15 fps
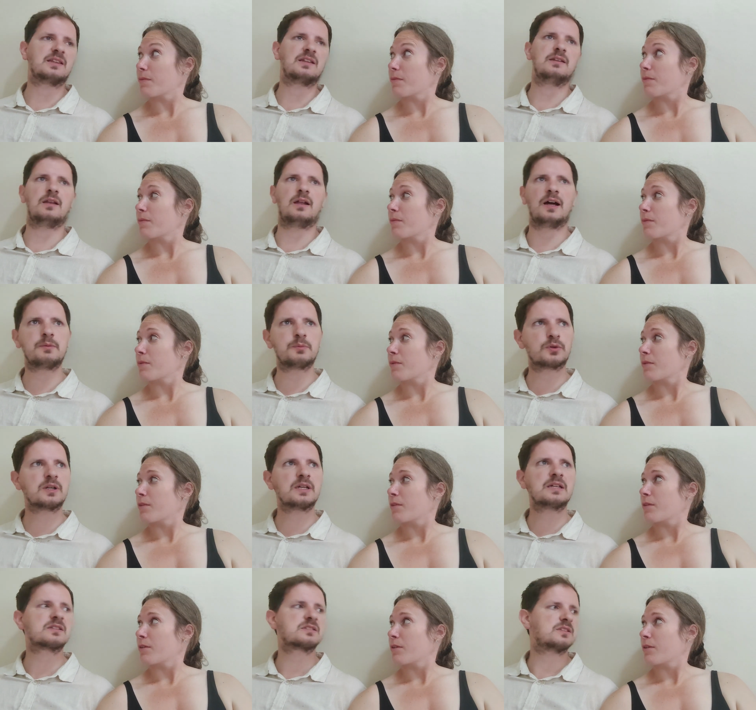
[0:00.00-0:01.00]
Speaker 1: like the
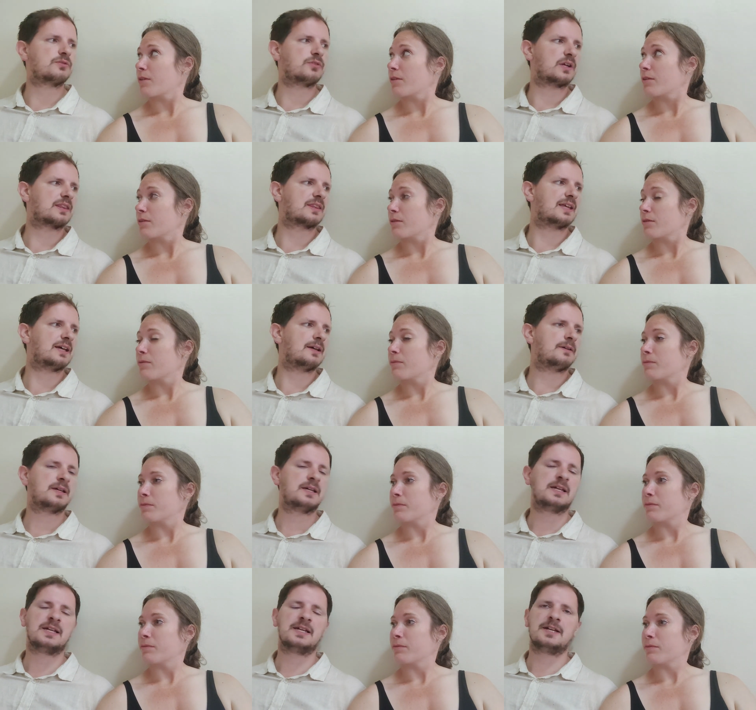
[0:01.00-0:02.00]
library and stuff like that.
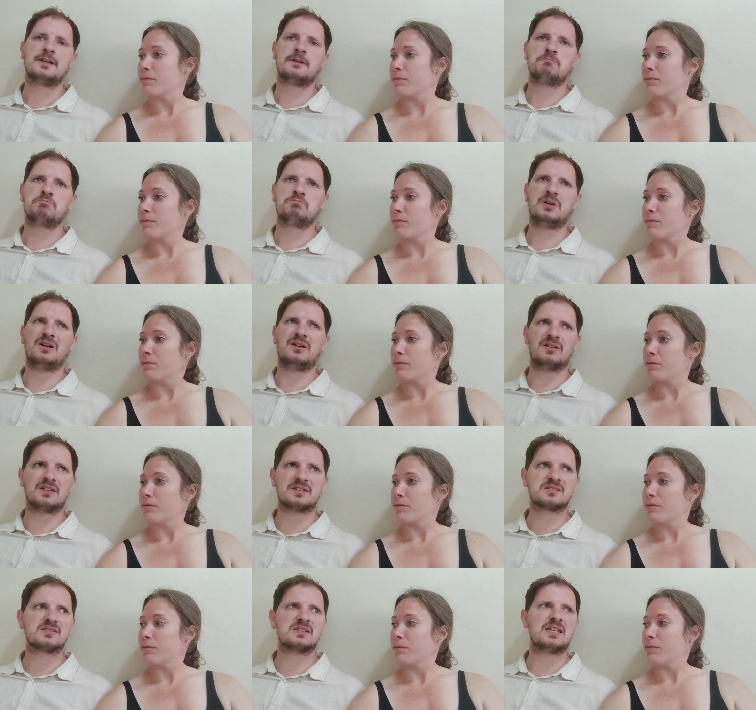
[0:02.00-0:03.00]
But
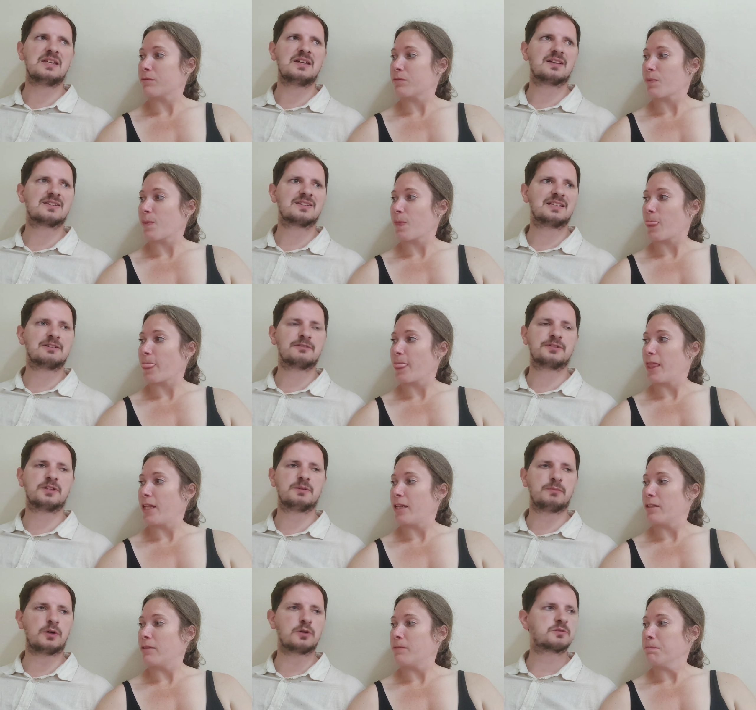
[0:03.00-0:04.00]
honestly, I think
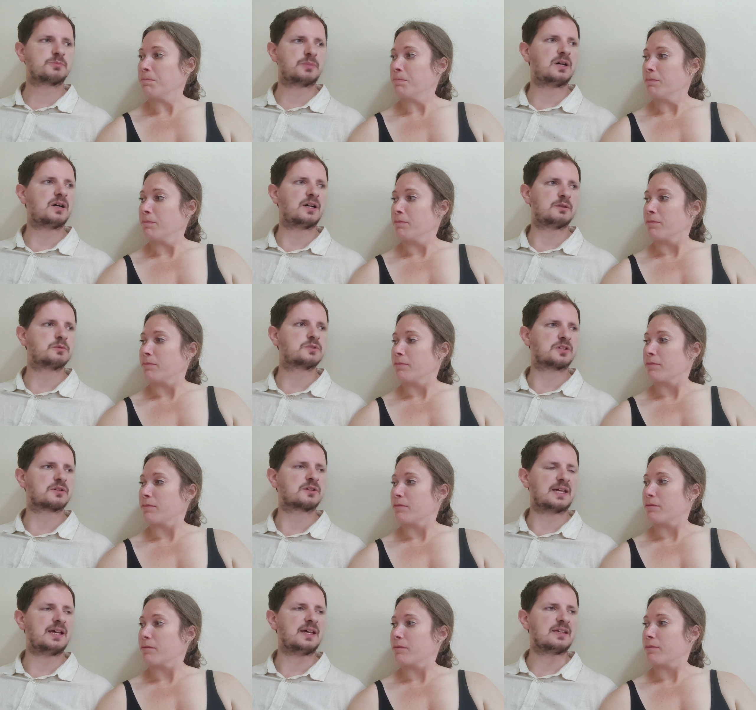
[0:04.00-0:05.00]
for the most part, it was
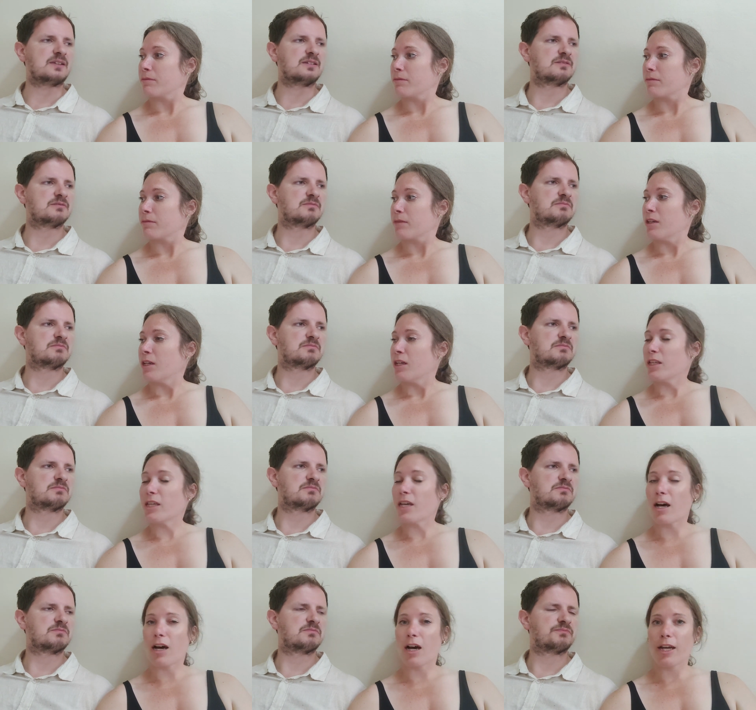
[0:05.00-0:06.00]
okay.
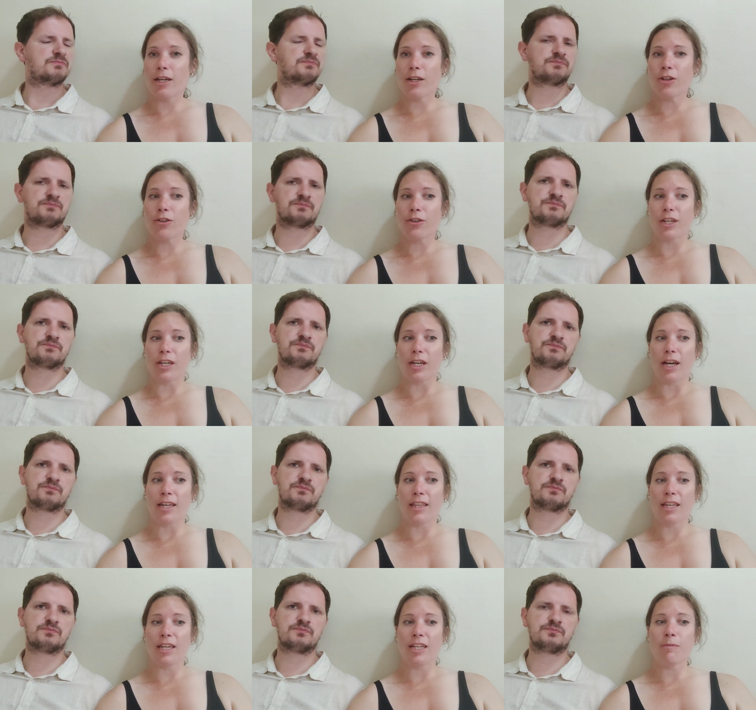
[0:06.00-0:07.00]
Speaker 2: Yeah, I agree.
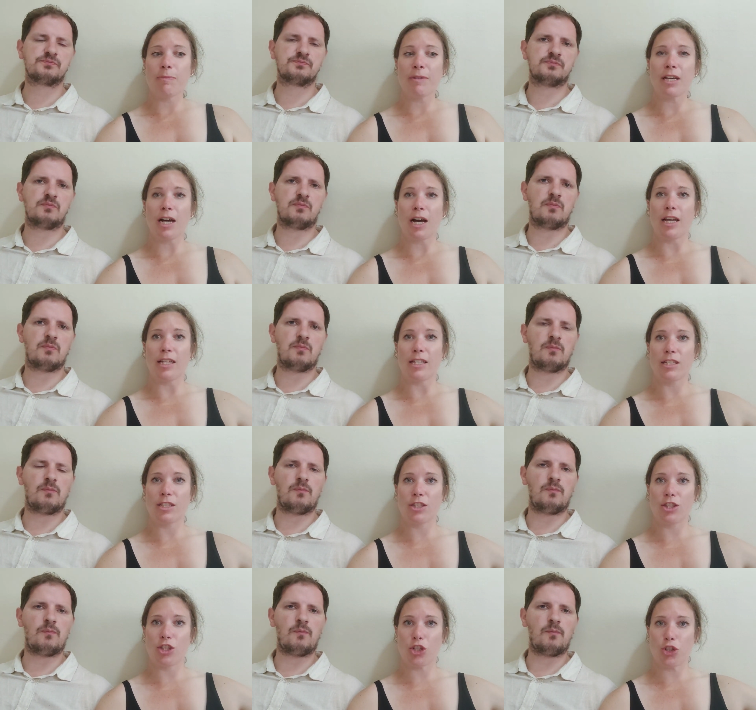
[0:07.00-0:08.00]
I think it's
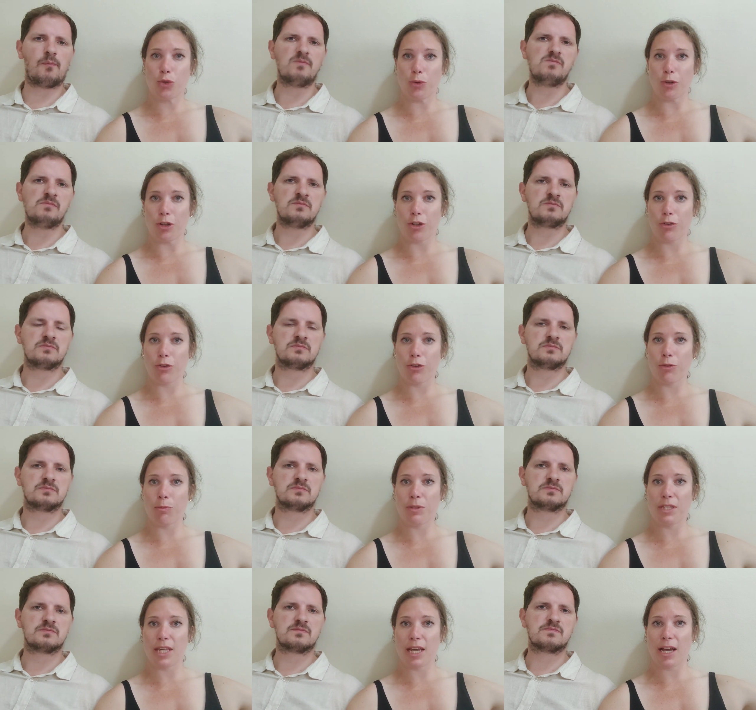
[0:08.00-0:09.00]
because the tour
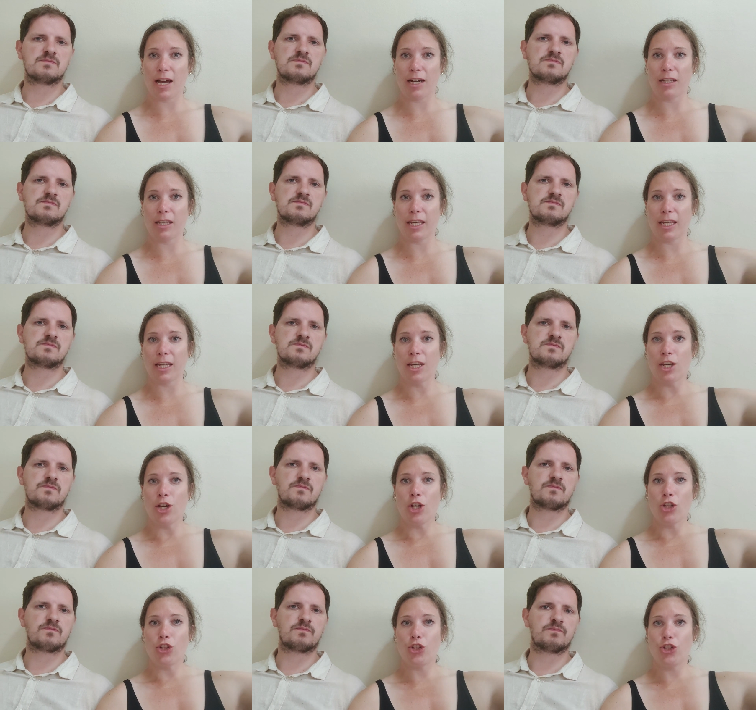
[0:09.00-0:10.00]
groups, they kind of like
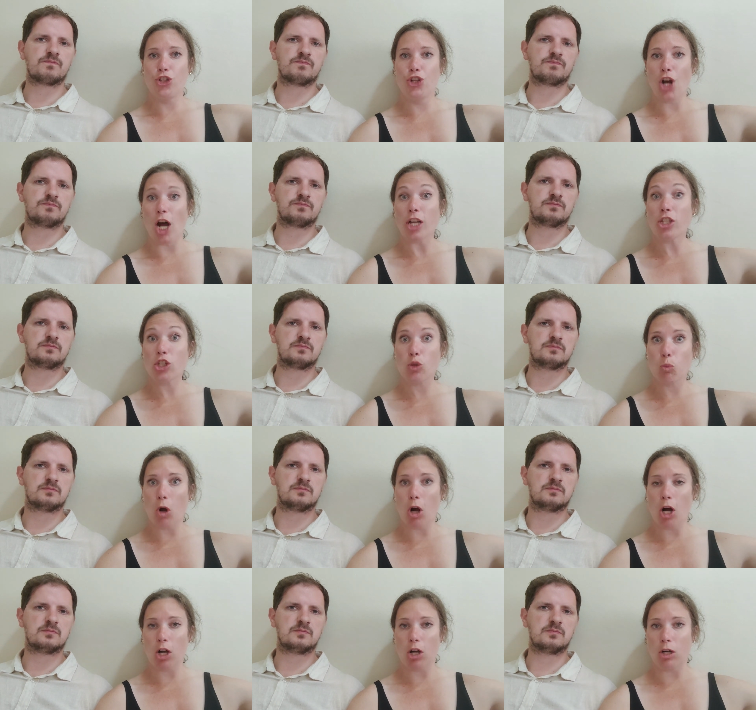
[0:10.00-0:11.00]
just
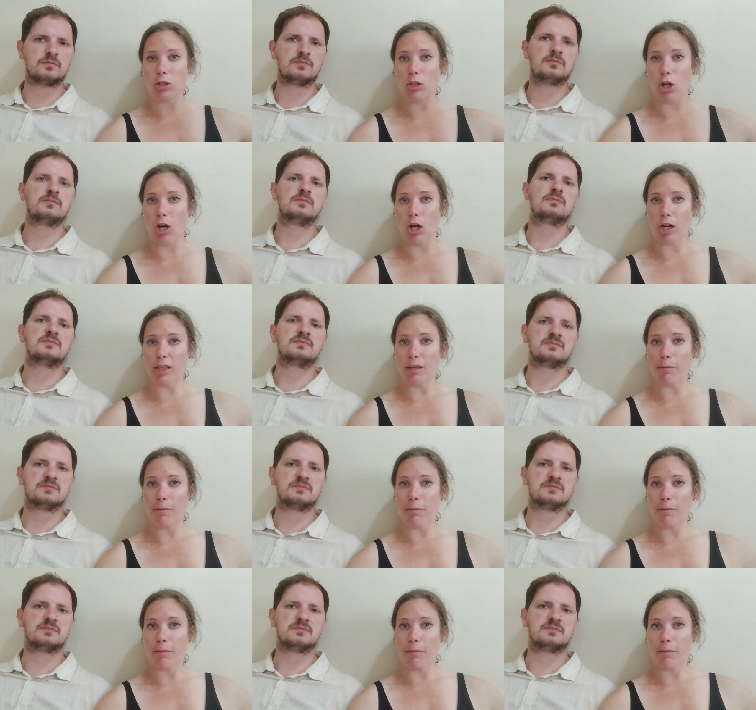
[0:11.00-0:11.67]
walk along